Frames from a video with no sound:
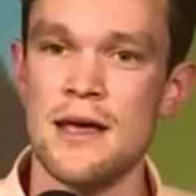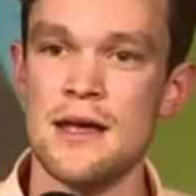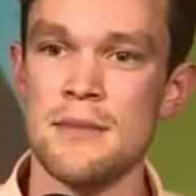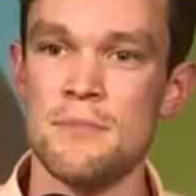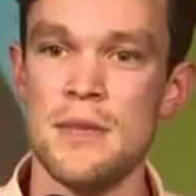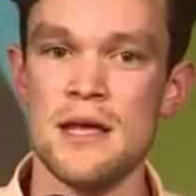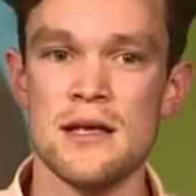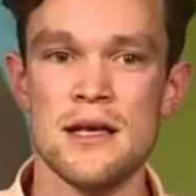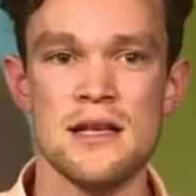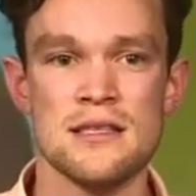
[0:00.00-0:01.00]

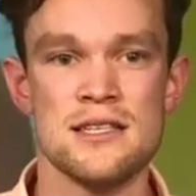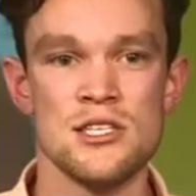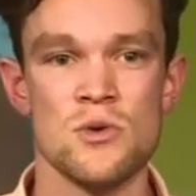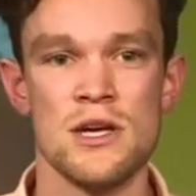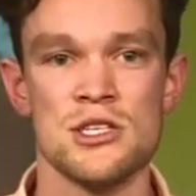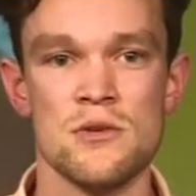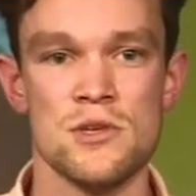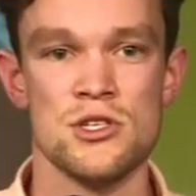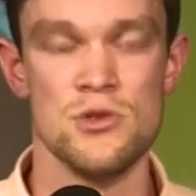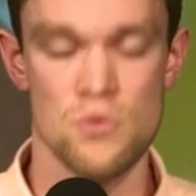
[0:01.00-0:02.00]
In a situation in
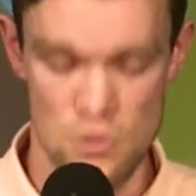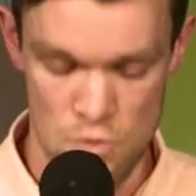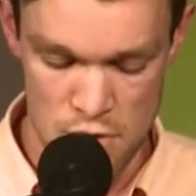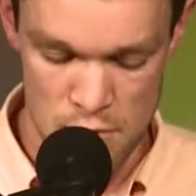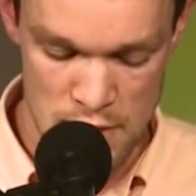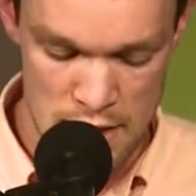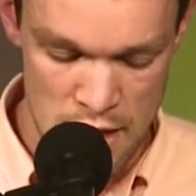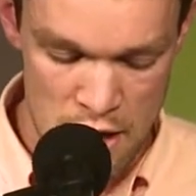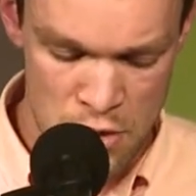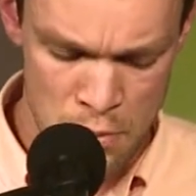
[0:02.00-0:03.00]
which you wouldn't want to be.
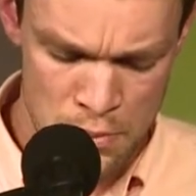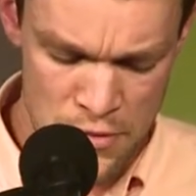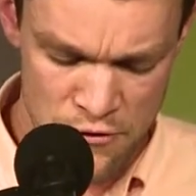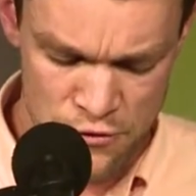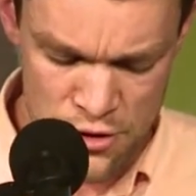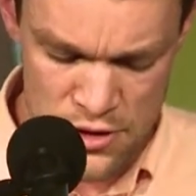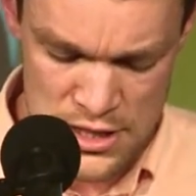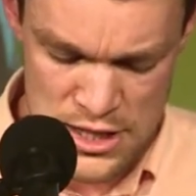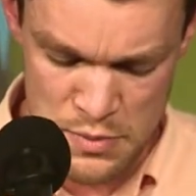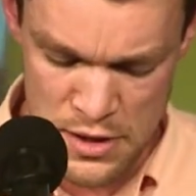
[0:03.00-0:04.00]
The fruit of
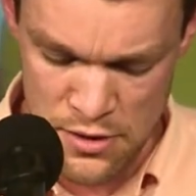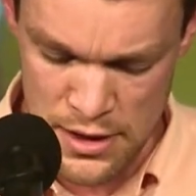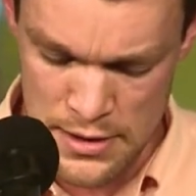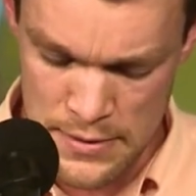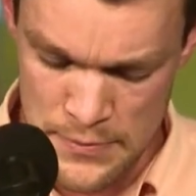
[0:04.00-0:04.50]
the Spirit